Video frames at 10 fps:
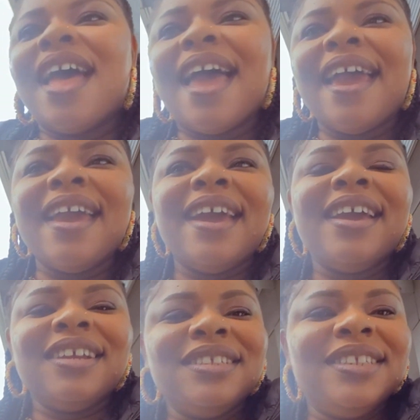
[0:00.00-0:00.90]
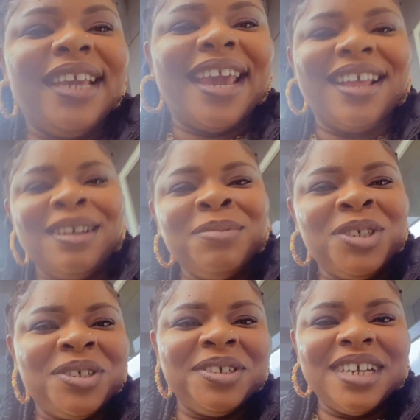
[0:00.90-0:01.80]
and yeah, let me
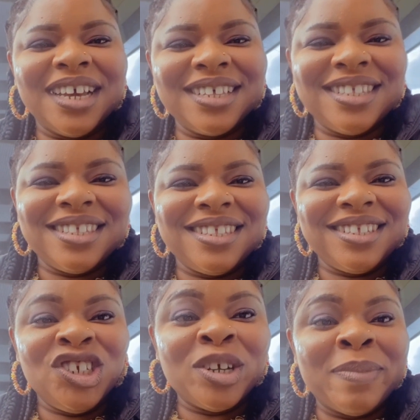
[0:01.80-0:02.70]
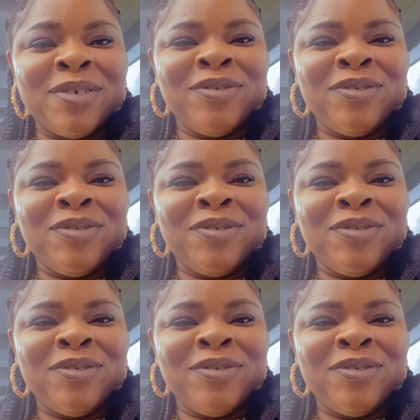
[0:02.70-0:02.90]
show you guys German